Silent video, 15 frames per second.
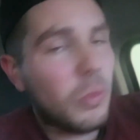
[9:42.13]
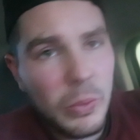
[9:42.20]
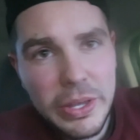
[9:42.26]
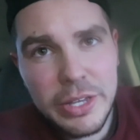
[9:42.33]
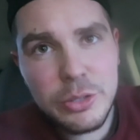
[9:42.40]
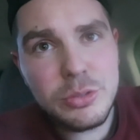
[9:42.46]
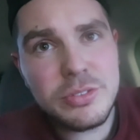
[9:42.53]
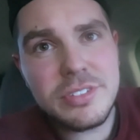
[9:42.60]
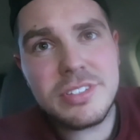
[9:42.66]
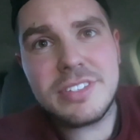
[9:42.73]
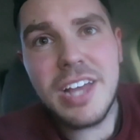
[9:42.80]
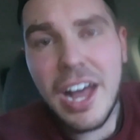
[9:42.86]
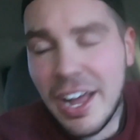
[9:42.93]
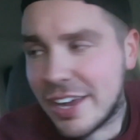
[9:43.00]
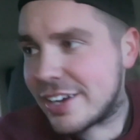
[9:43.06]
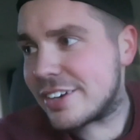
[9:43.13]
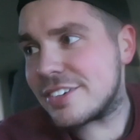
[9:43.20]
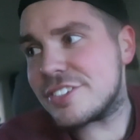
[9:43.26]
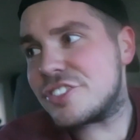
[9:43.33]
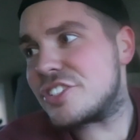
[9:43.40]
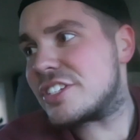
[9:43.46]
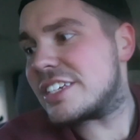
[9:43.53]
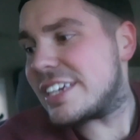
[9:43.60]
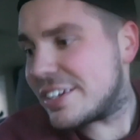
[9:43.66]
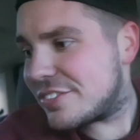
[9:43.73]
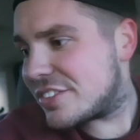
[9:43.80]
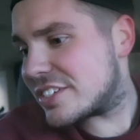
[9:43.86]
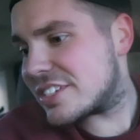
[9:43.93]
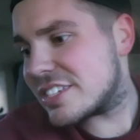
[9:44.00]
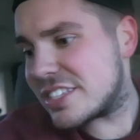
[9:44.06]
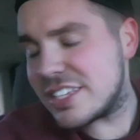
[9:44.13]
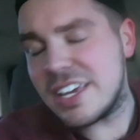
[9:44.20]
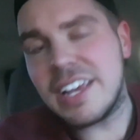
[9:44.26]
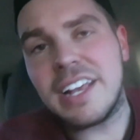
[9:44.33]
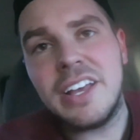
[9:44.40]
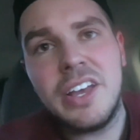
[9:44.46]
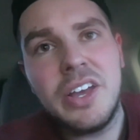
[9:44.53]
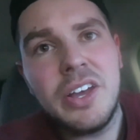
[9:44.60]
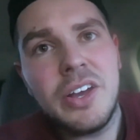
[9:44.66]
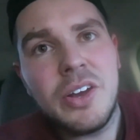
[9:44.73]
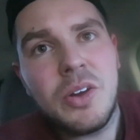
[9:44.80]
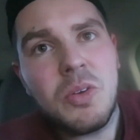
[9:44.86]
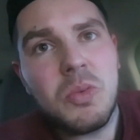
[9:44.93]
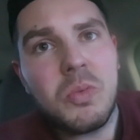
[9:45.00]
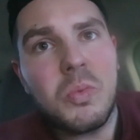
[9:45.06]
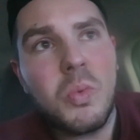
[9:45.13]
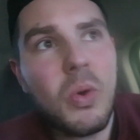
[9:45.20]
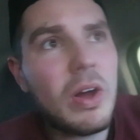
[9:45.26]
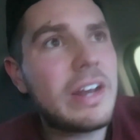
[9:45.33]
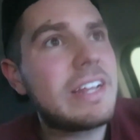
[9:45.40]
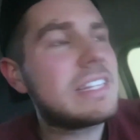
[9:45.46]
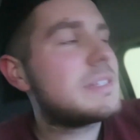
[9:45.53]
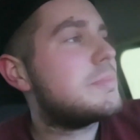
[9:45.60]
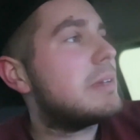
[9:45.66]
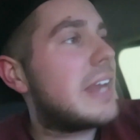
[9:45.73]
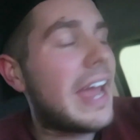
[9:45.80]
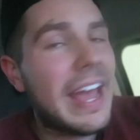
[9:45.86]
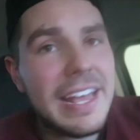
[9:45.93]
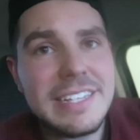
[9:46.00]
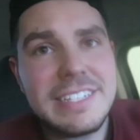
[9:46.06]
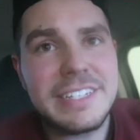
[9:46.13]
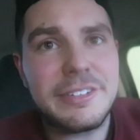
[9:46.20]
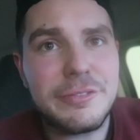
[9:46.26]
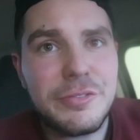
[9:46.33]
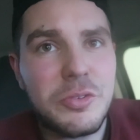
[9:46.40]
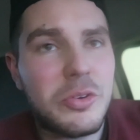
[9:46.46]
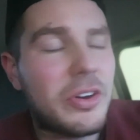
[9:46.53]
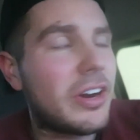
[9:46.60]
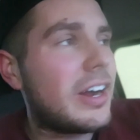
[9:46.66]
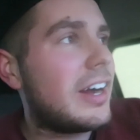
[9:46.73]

wheels, tires, just give this thing what it's been asking for.